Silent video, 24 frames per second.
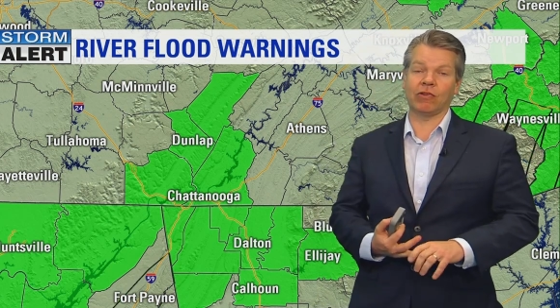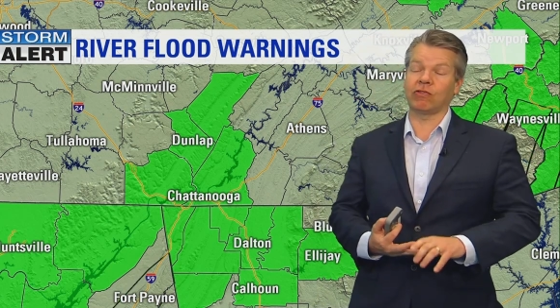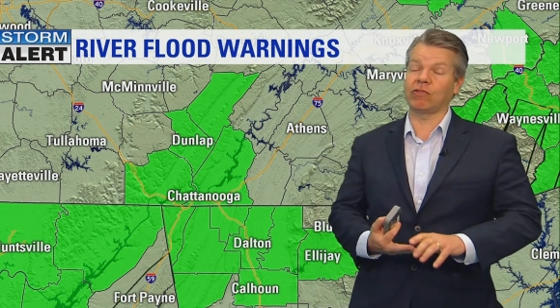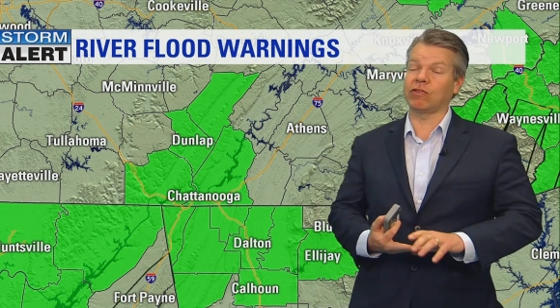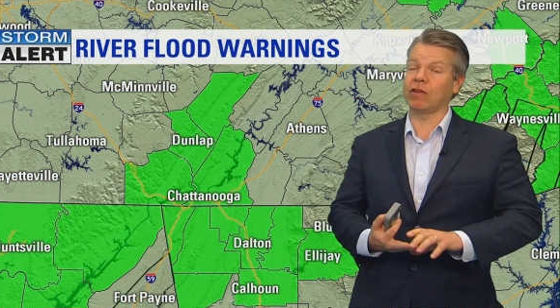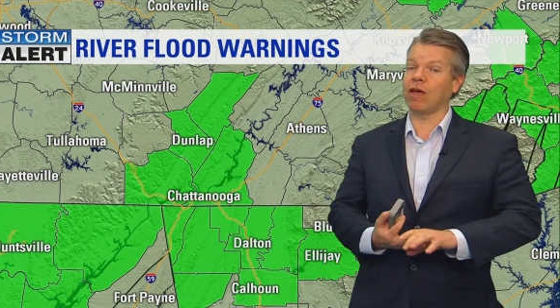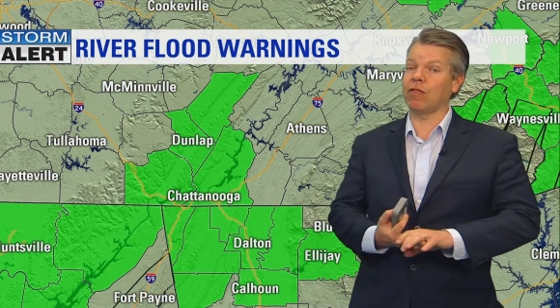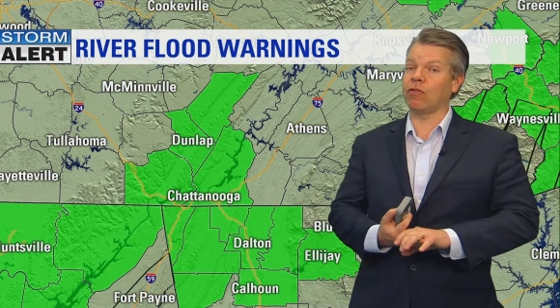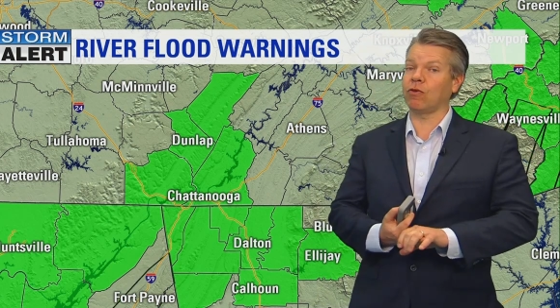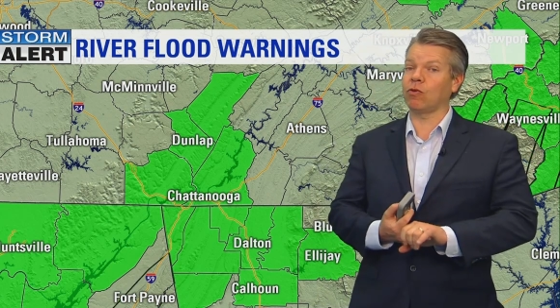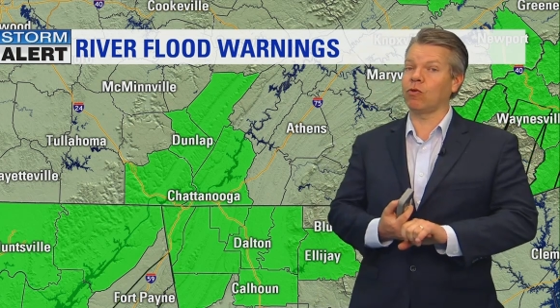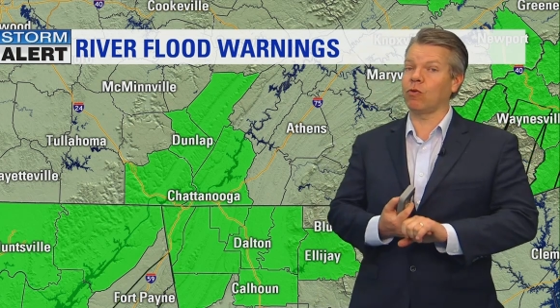
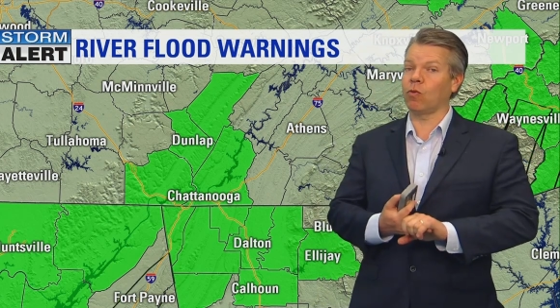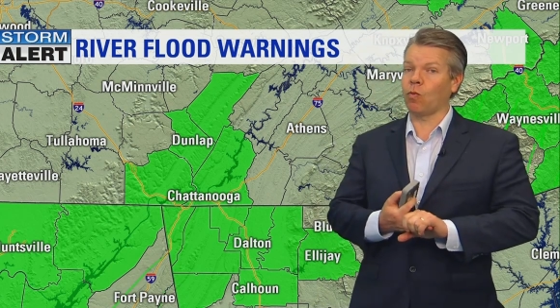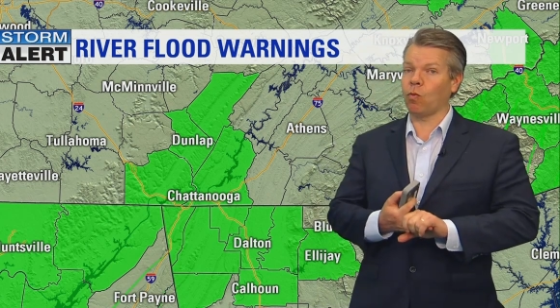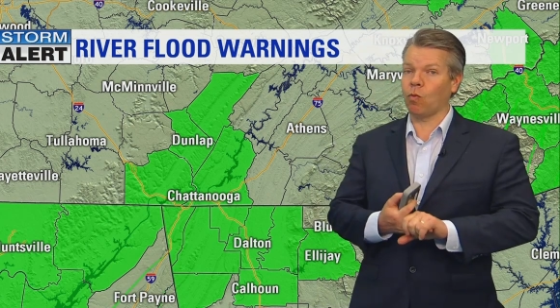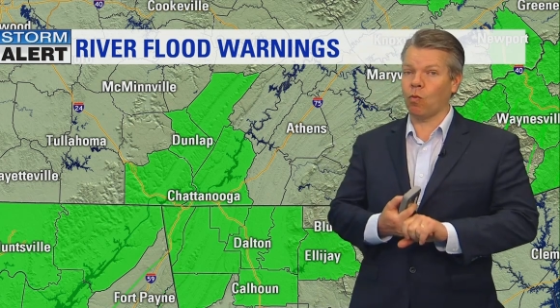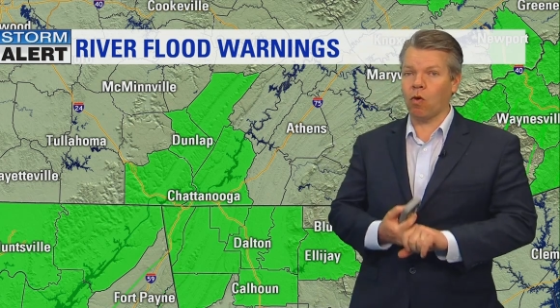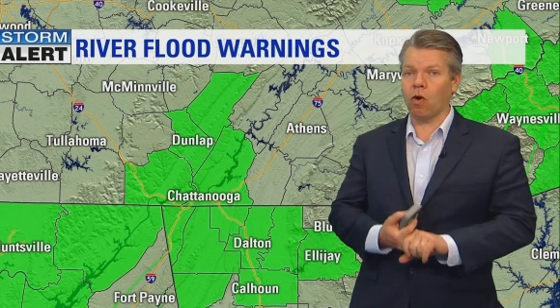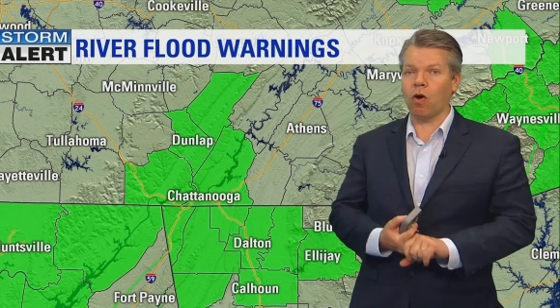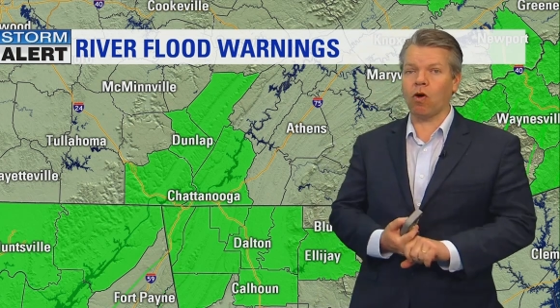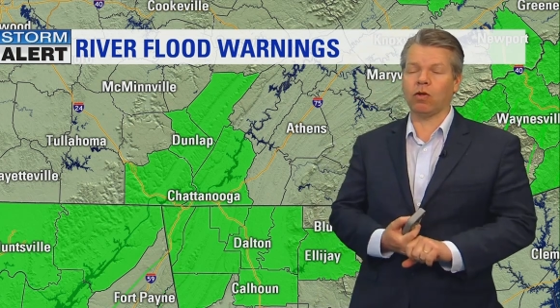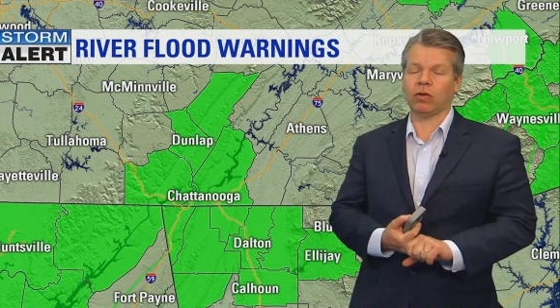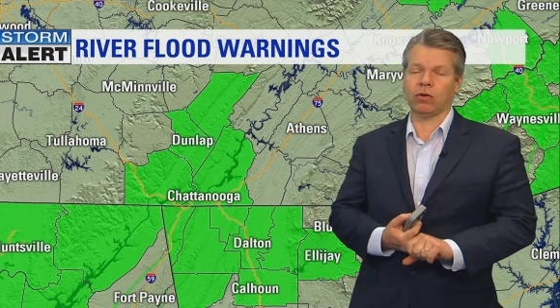Southern
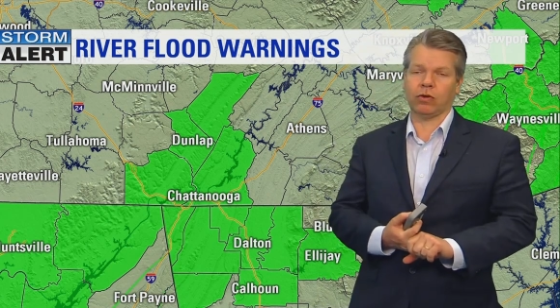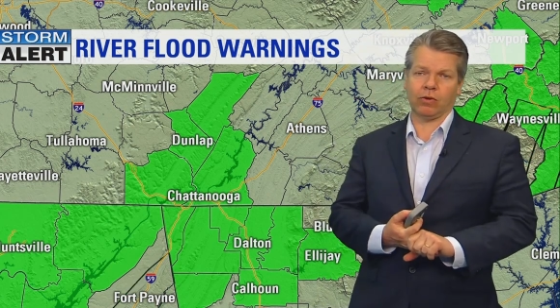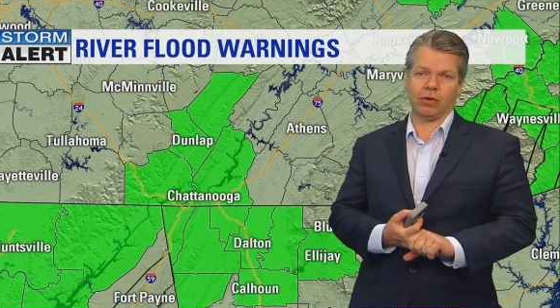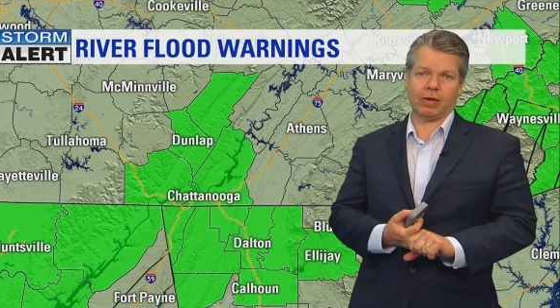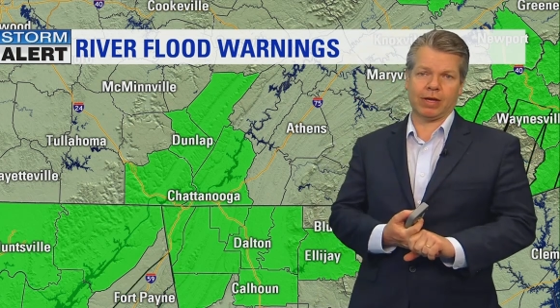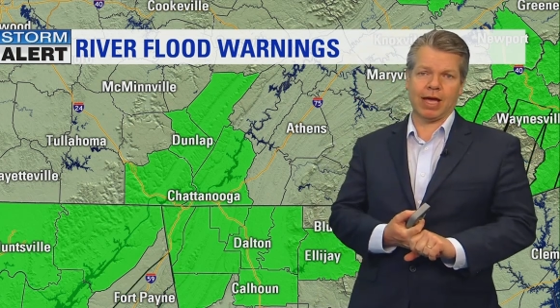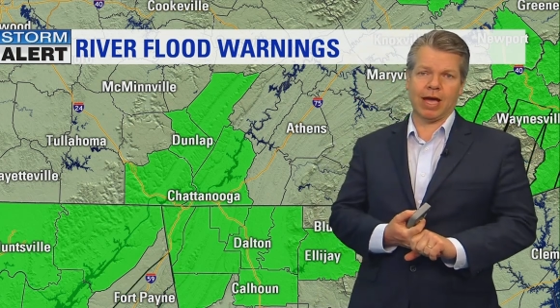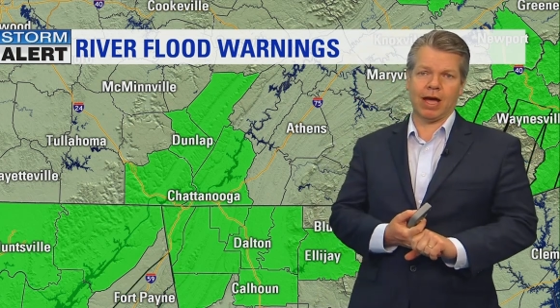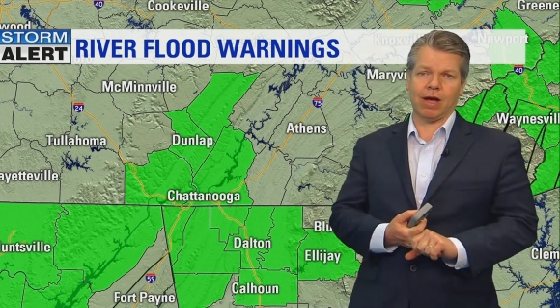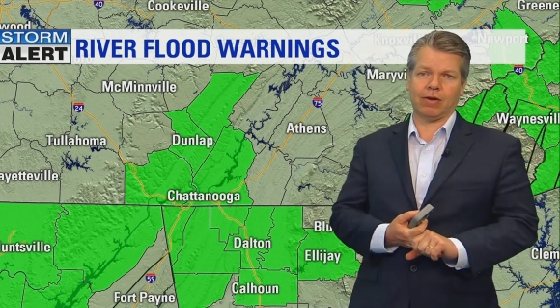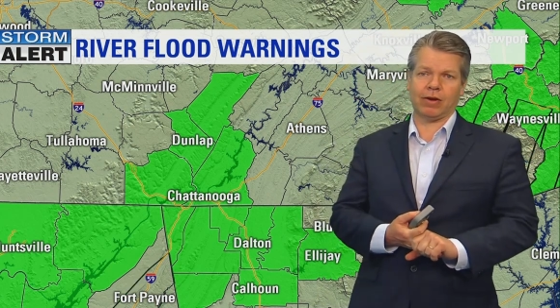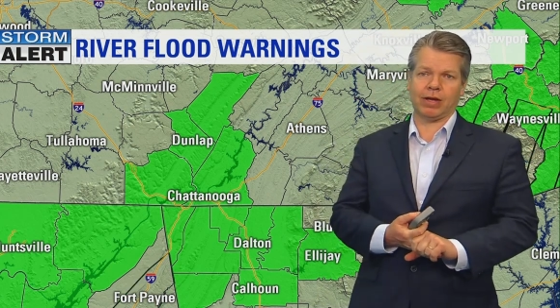Walker
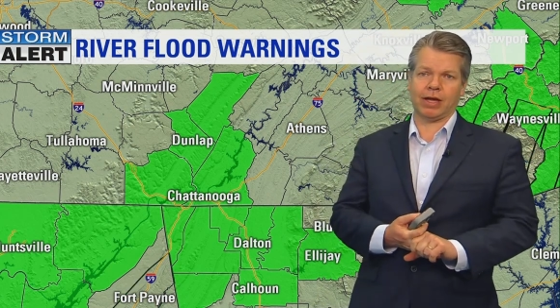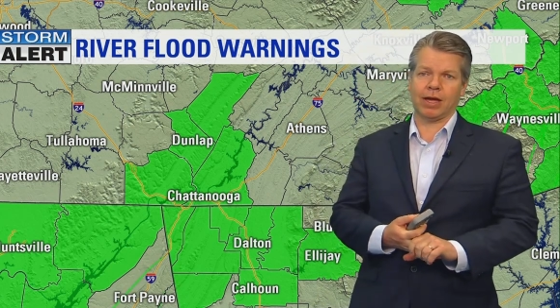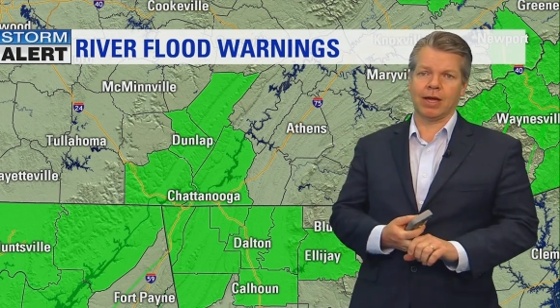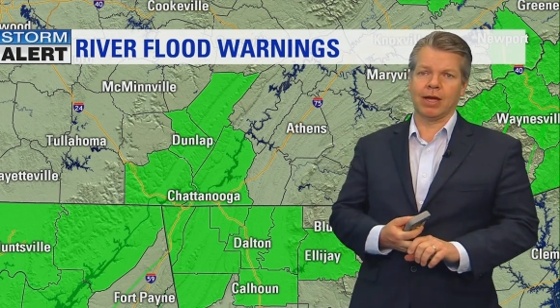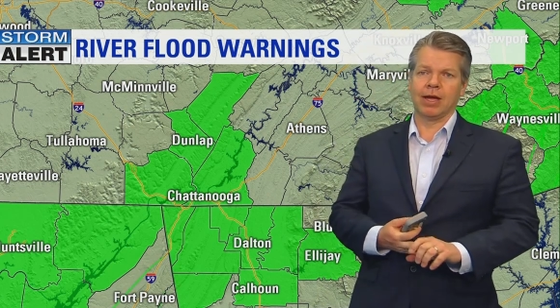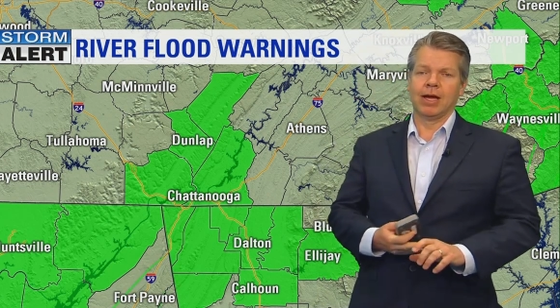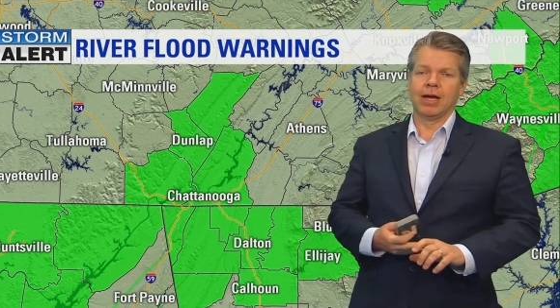County,